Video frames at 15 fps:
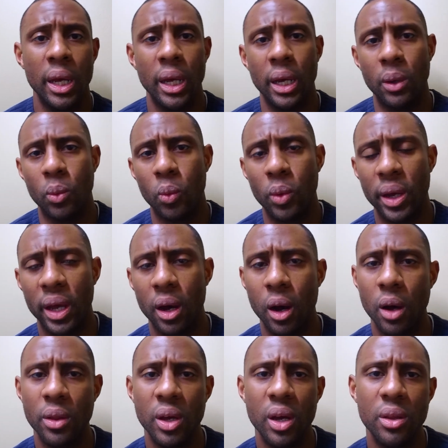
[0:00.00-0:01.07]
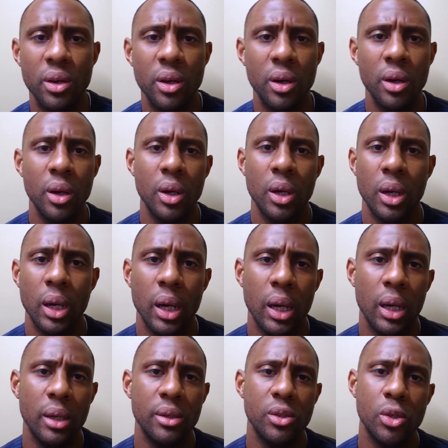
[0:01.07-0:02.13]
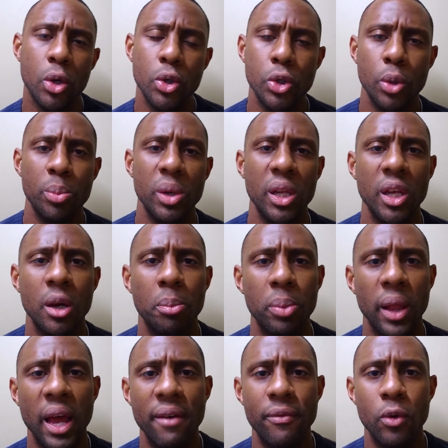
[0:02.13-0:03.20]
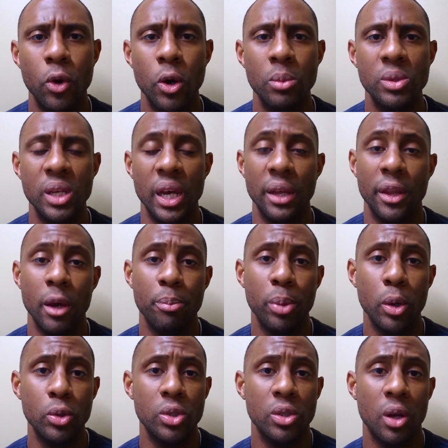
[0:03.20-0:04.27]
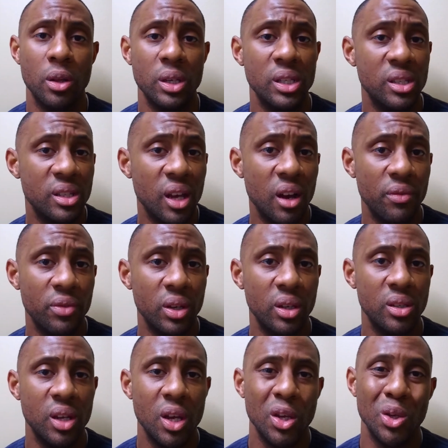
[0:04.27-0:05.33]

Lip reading: and all the other social media platforms, and they're posting all these selfies.